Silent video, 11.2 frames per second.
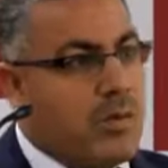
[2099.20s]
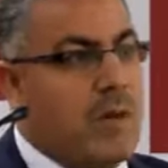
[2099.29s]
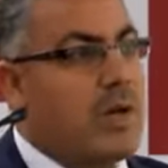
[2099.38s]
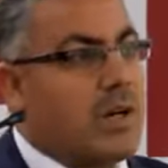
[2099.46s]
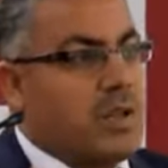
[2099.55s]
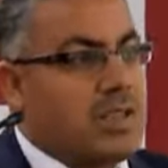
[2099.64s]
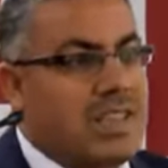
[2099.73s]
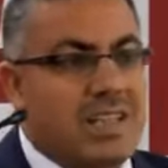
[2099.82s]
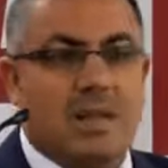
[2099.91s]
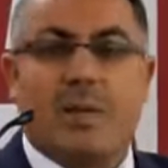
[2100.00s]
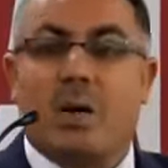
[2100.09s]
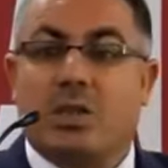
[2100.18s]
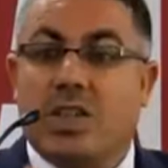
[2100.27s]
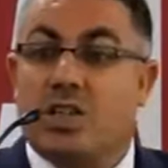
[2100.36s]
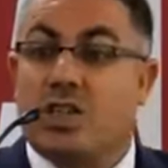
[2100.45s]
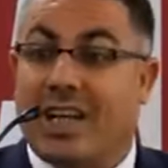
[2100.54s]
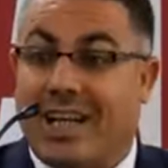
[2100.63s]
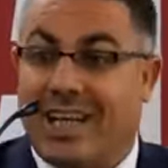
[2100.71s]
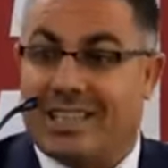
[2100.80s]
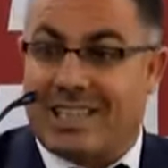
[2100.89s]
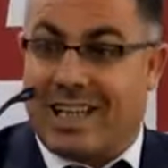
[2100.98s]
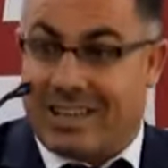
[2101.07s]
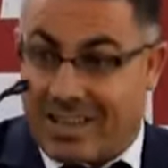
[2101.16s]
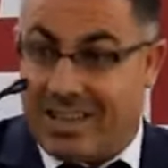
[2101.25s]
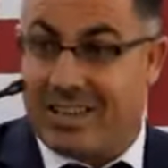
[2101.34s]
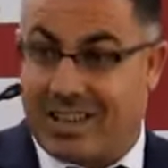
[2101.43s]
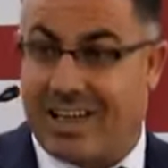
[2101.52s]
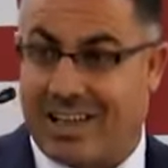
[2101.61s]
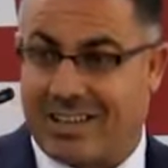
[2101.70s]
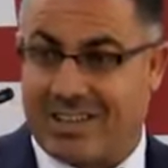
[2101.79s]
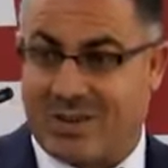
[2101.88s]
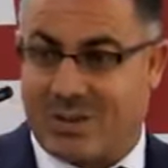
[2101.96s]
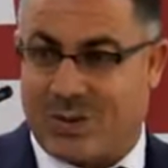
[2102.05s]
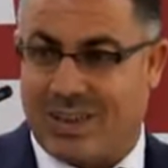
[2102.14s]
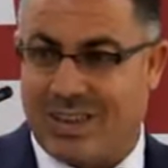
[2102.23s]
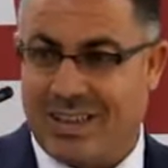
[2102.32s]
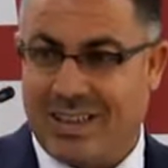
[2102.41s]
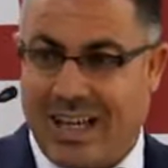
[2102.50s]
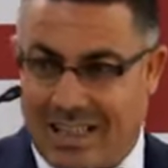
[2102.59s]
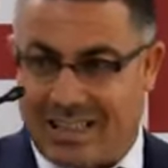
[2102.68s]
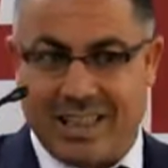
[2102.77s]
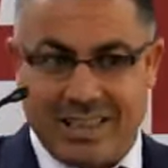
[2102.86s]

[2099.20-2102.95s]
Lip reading: they were concerned about teaching kids at kindergarten school, at